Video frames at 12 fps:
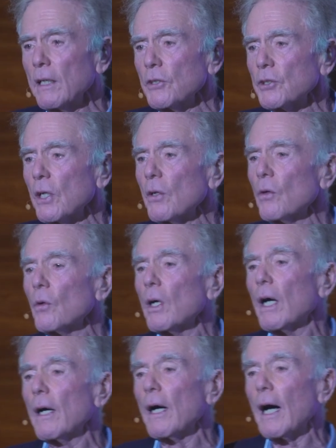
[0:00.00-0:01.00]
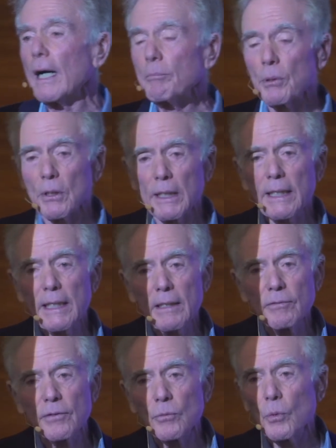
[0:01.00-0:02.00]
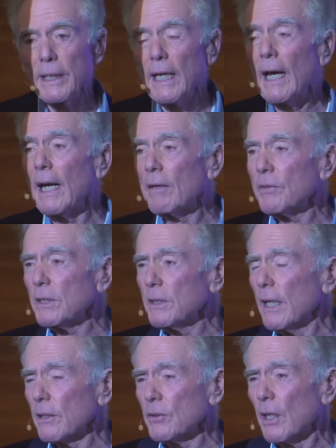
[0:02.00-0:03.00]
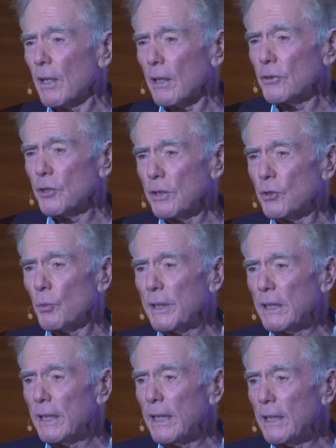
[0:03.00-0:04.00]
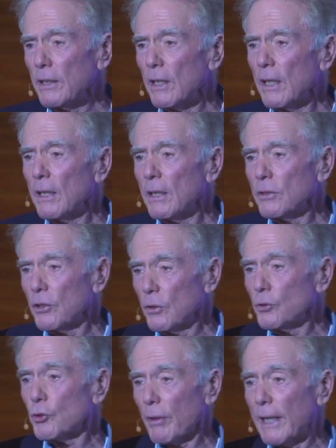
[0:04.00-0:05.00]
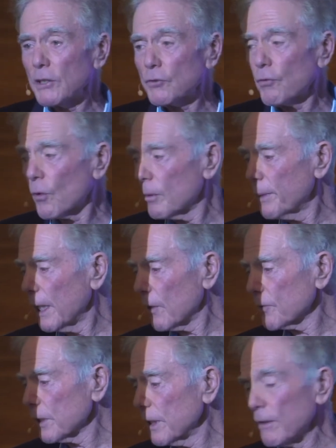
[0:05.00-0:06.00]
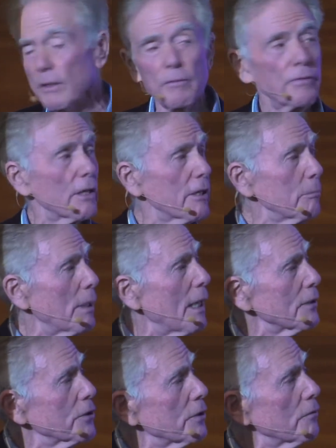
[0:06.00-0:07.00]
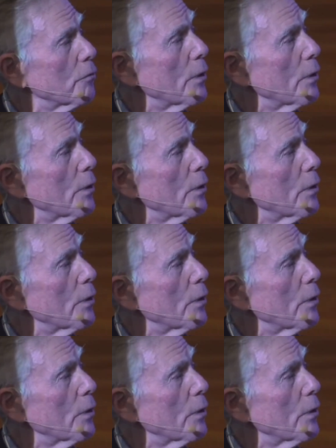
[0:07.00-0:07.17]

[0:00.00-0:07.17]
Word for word: So uh, I believe we have the technologies we need to transform healthcare in a very positive